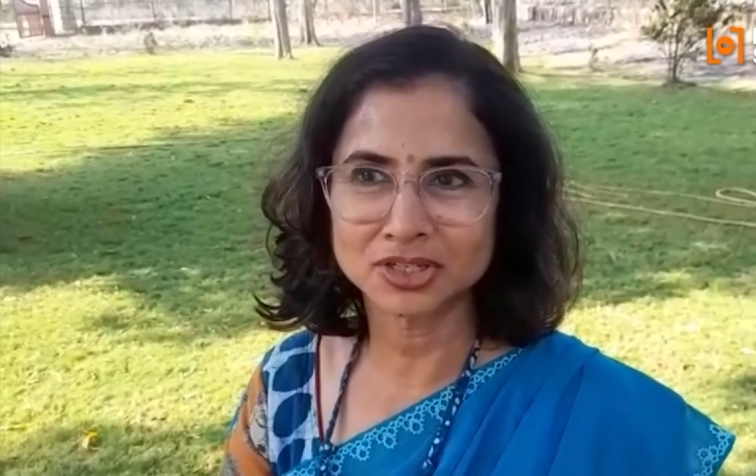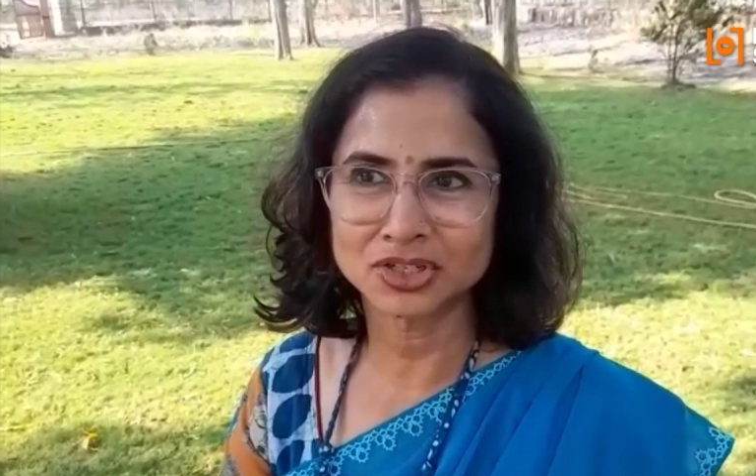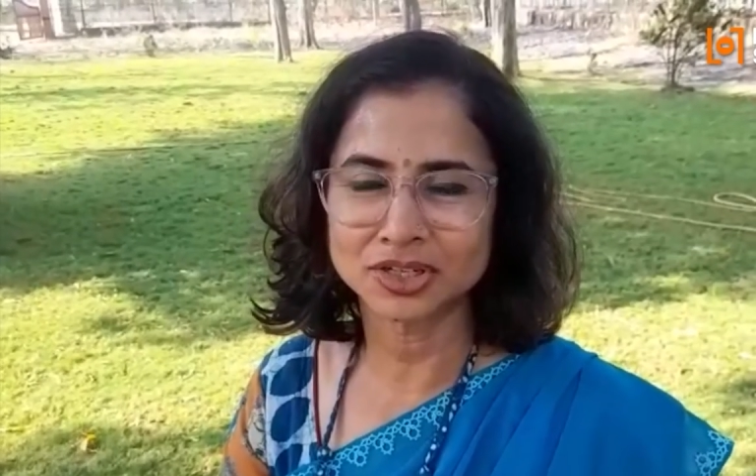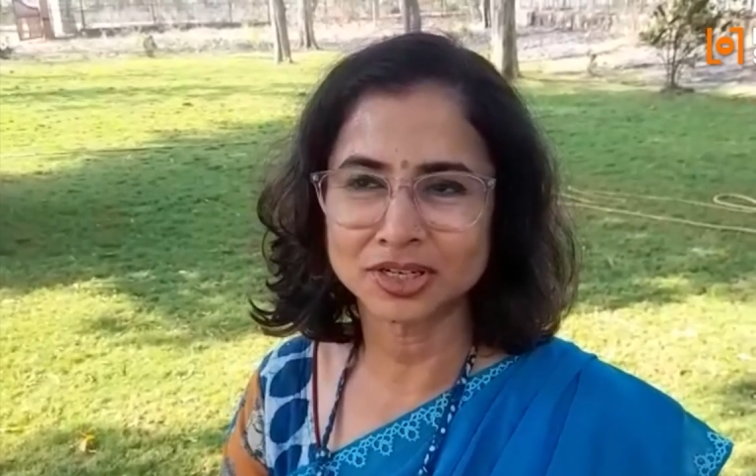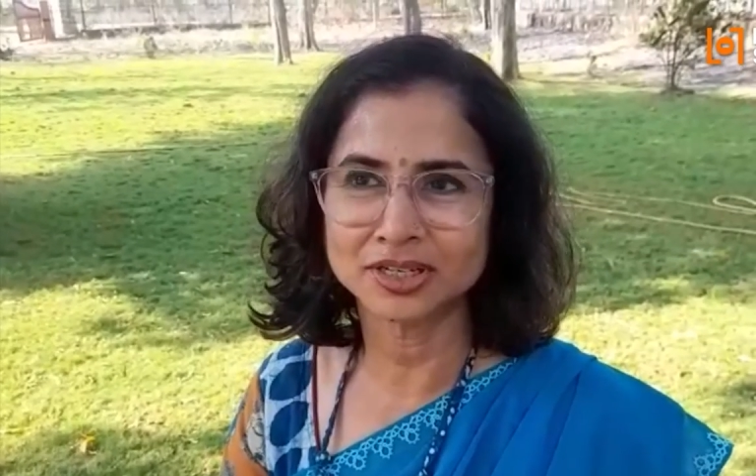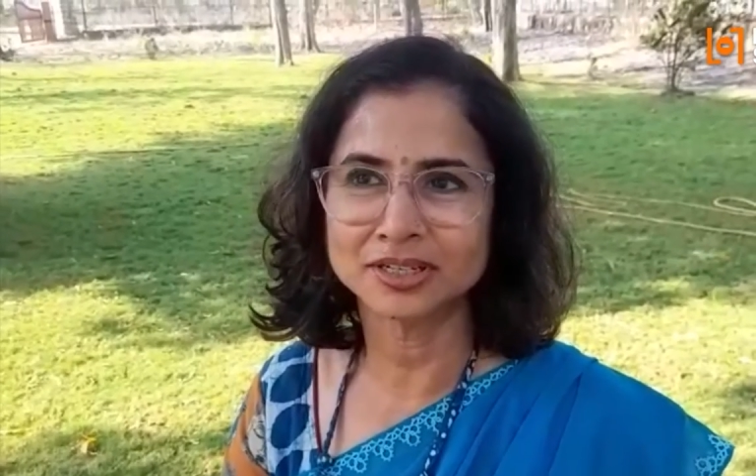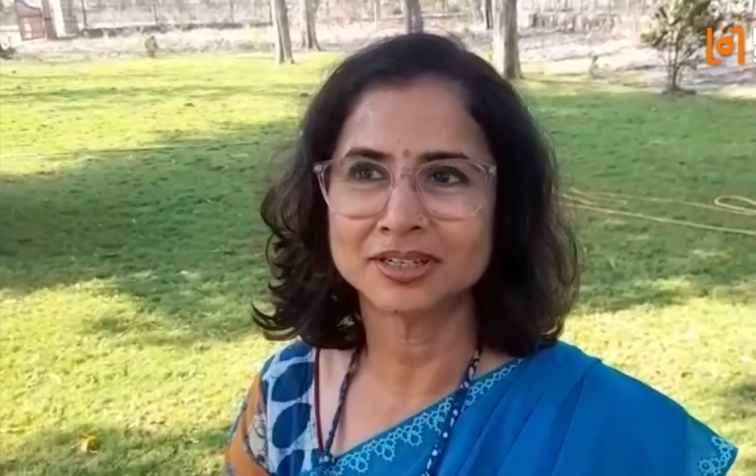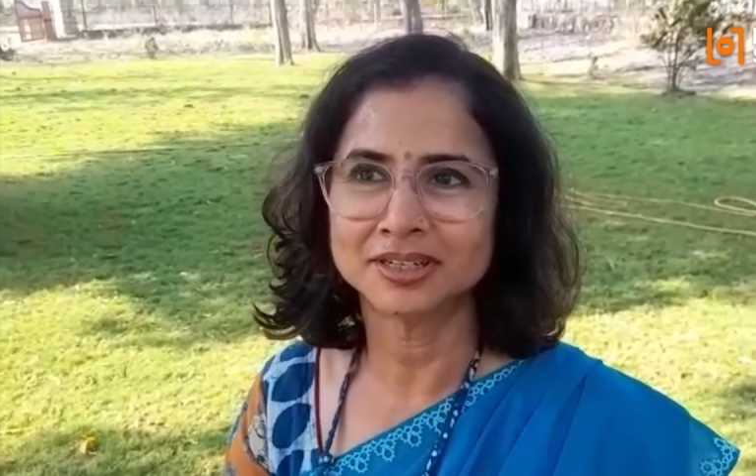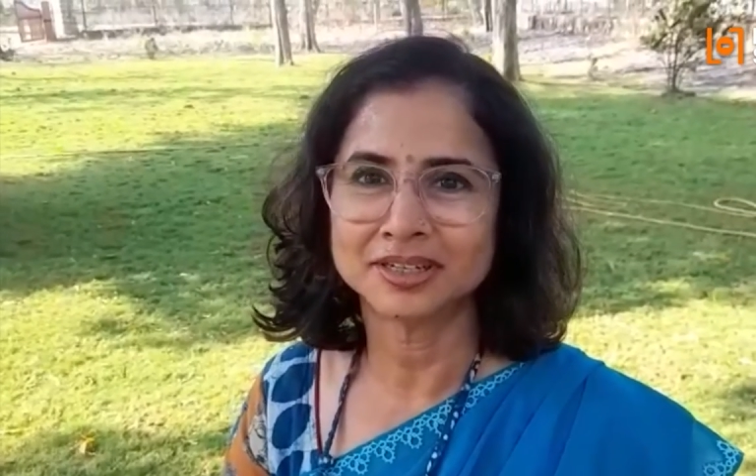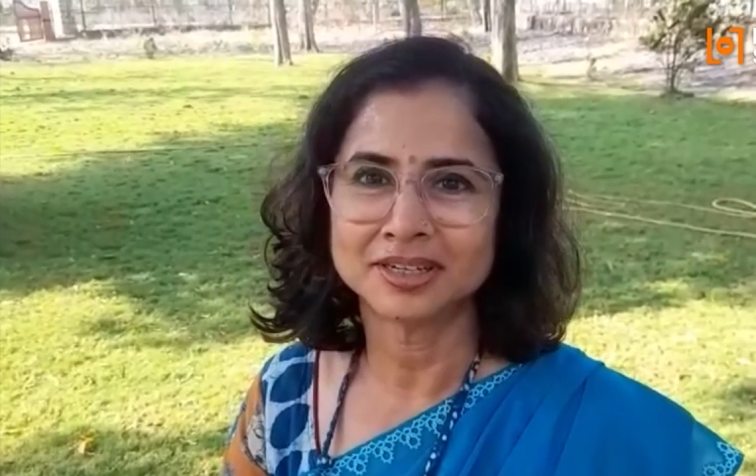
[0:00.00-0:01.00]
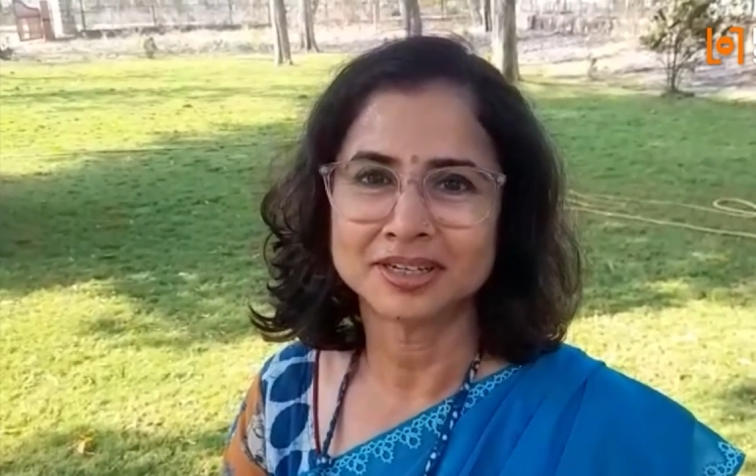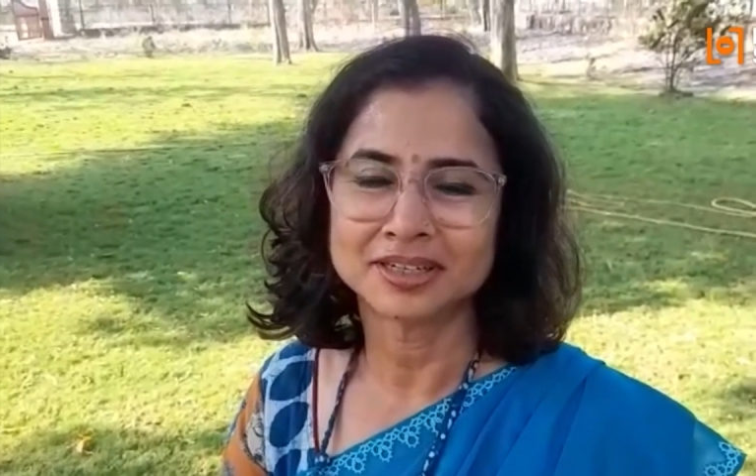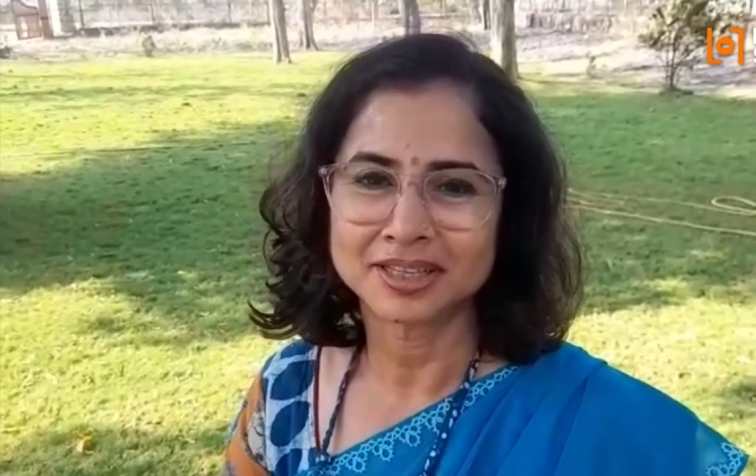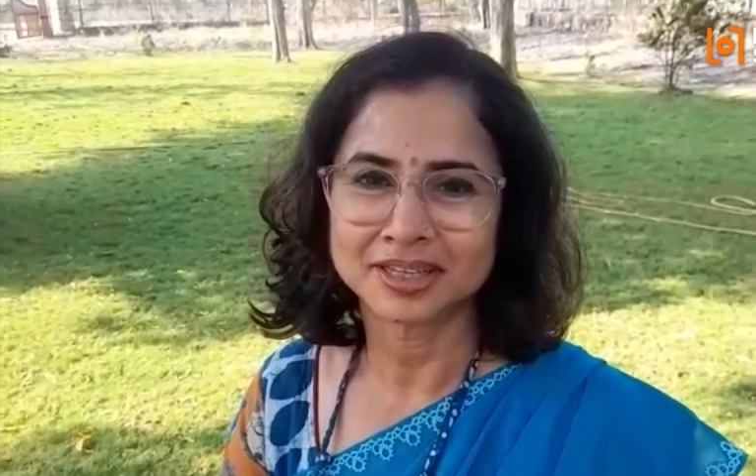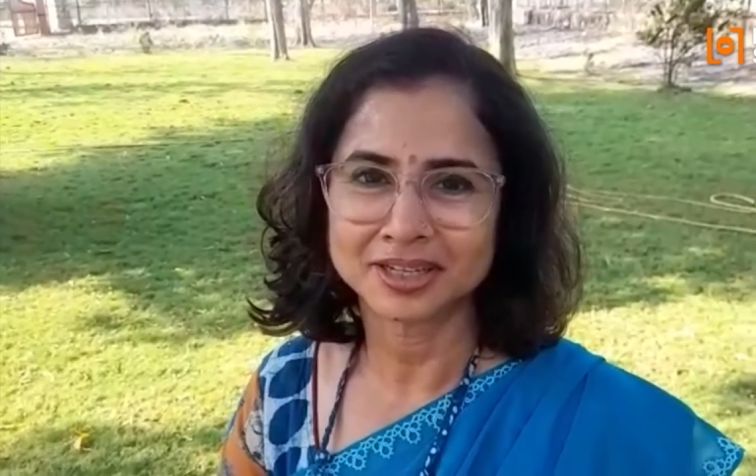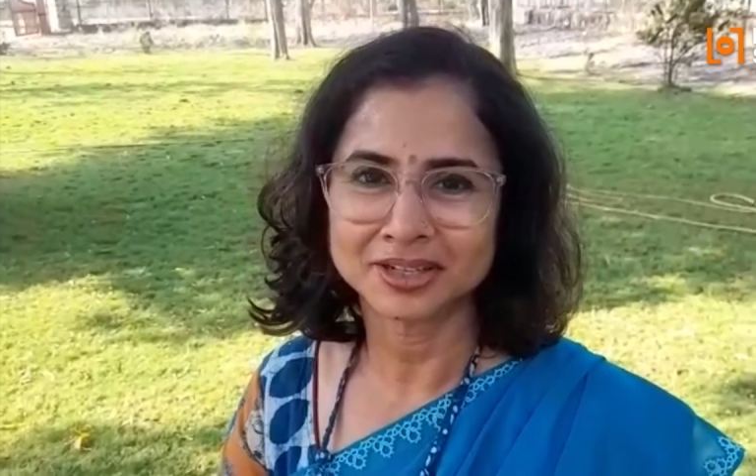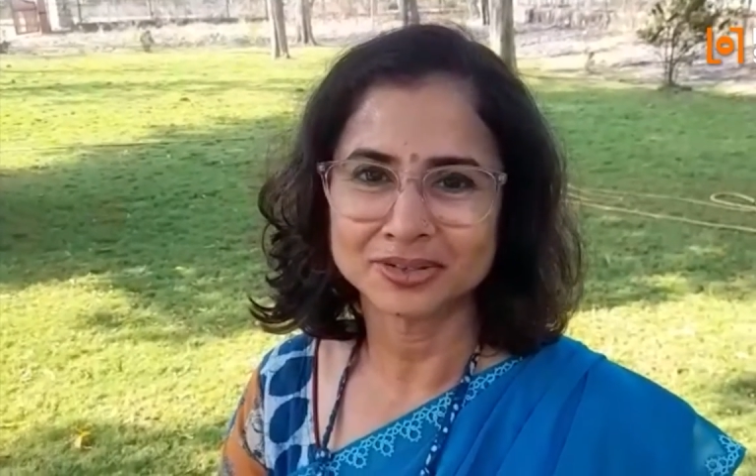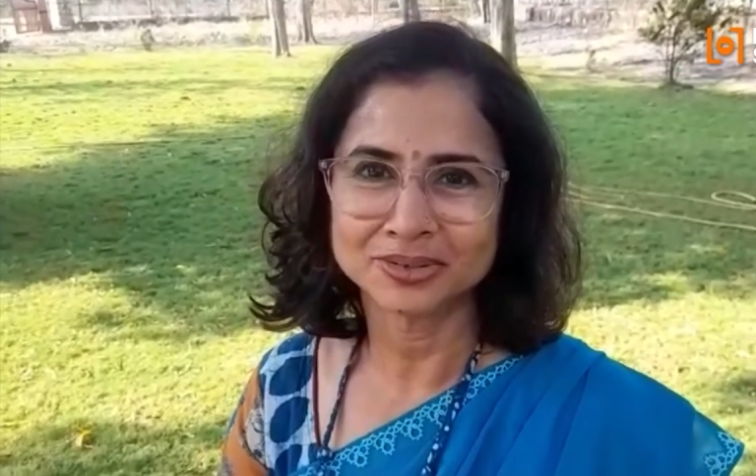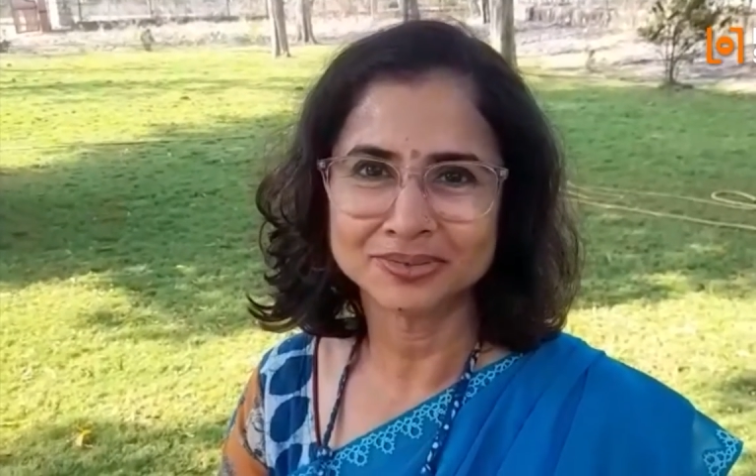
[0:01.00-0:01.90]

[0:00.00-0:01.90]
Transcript: journey. Thank you.